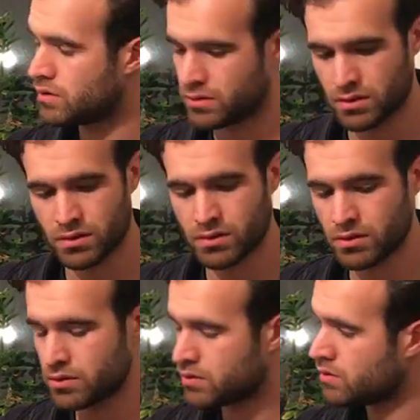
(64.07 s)

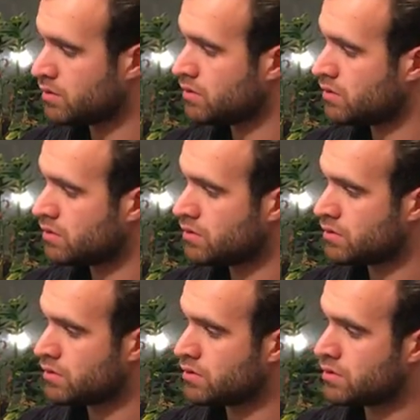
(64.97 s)

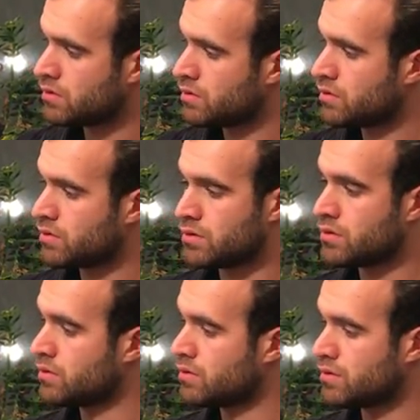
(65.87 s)

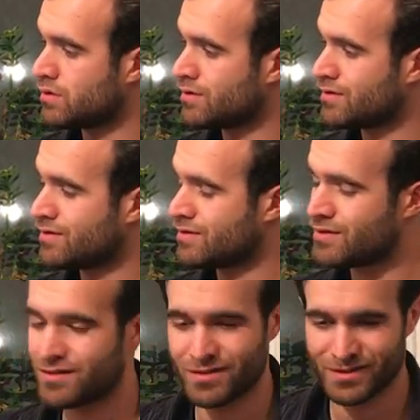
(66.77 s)

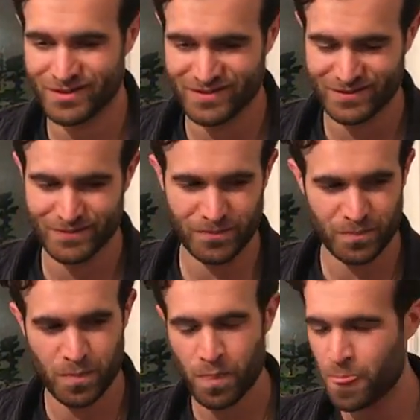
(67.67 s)

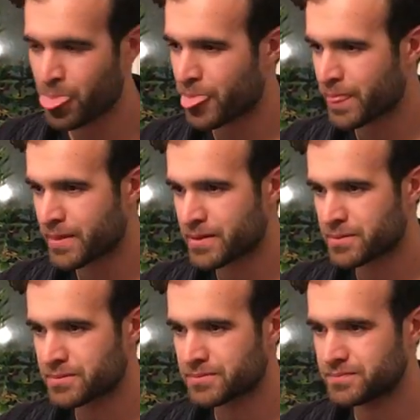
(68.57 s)

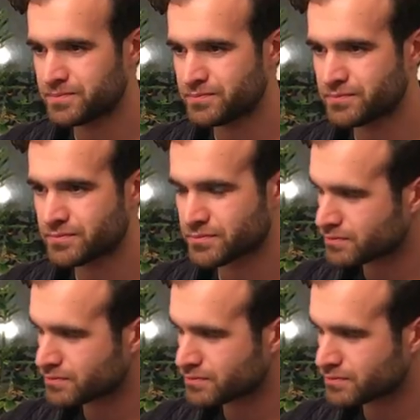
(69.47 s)
[no speech]